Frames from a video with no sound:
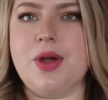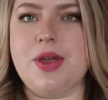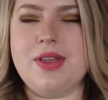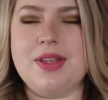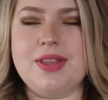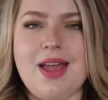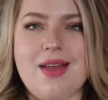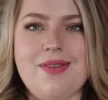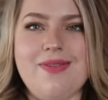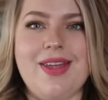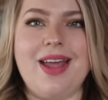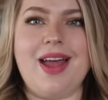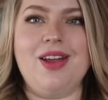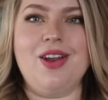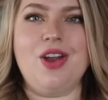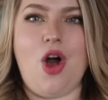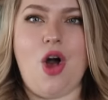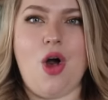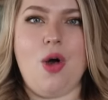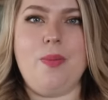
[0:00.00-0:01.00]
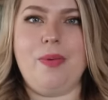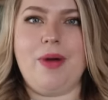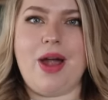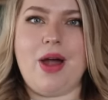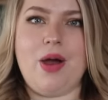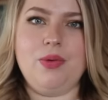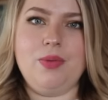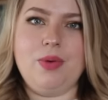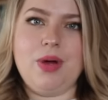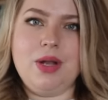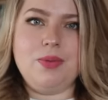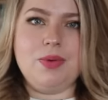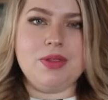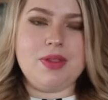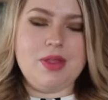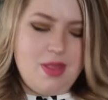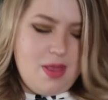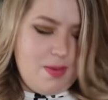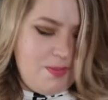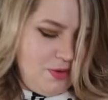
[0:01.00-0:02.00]
I think they have like an all brown one with a
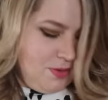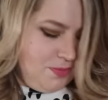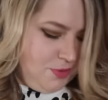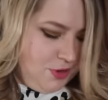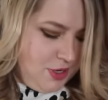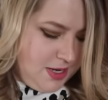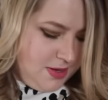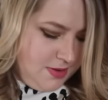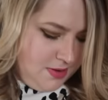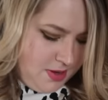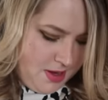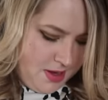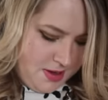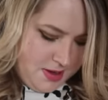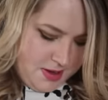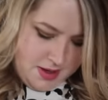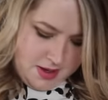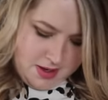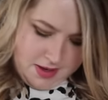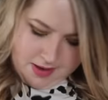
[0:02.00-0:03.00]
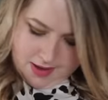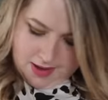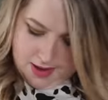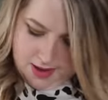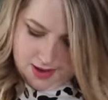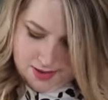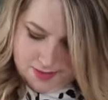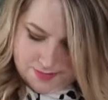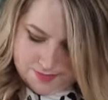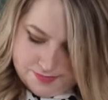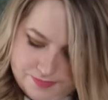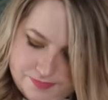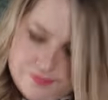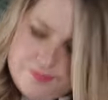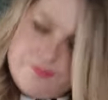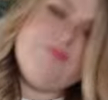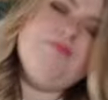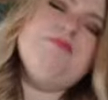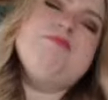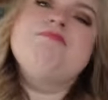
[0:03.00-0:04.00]
leopard print.
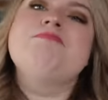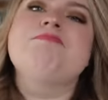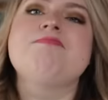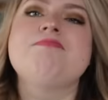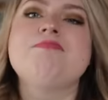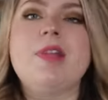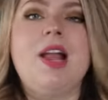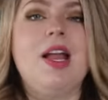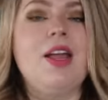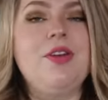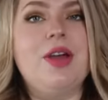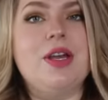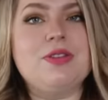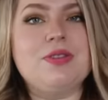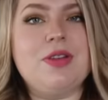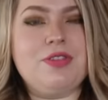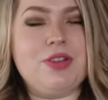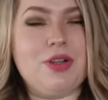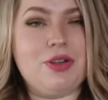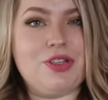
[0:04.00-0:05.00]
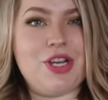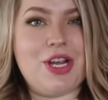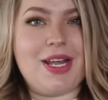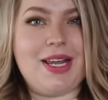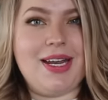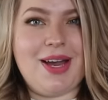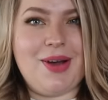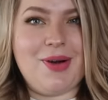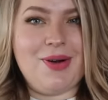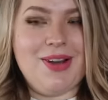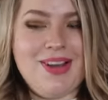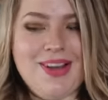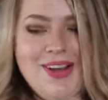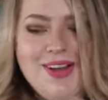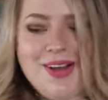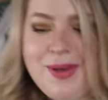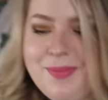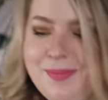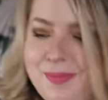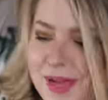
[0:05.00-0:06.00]
You guys will have to go check it out.
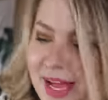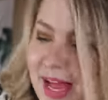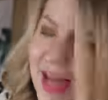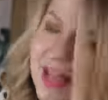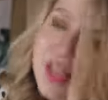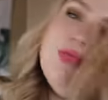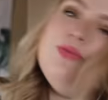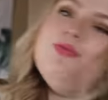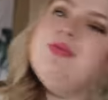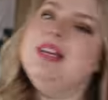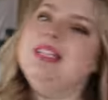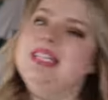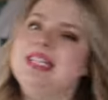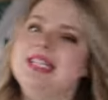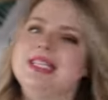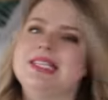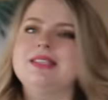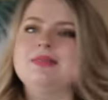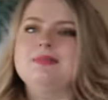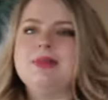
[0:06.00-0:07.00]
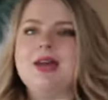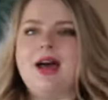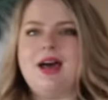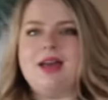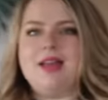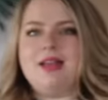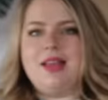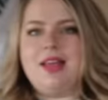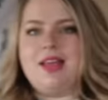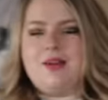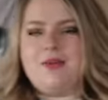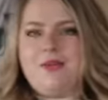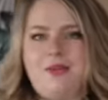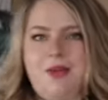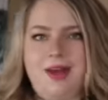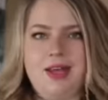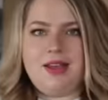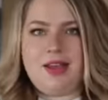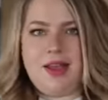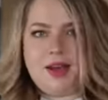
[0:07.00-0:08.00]
But I knew I needed some kind of like
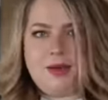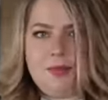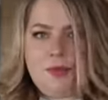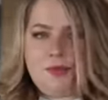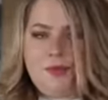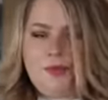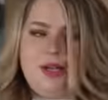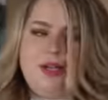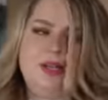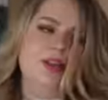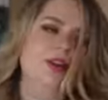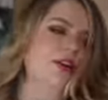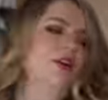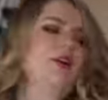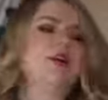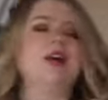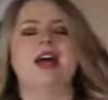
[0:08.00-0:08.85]
fun animal print in here.